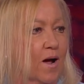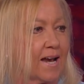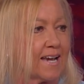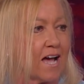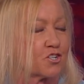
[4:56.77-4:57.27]

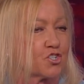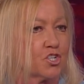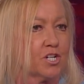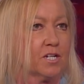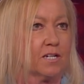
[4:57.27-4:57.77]
and now
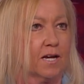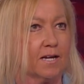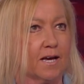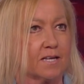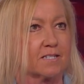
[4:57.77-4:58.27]
she
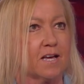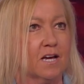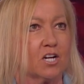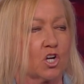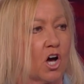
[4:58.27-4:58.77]
has
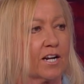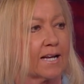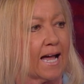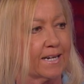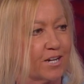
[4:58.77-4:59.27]
gone
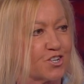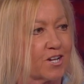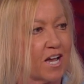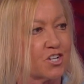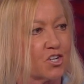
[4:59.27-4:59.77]
and gotten
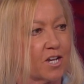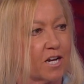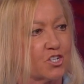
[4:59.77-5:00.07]
education,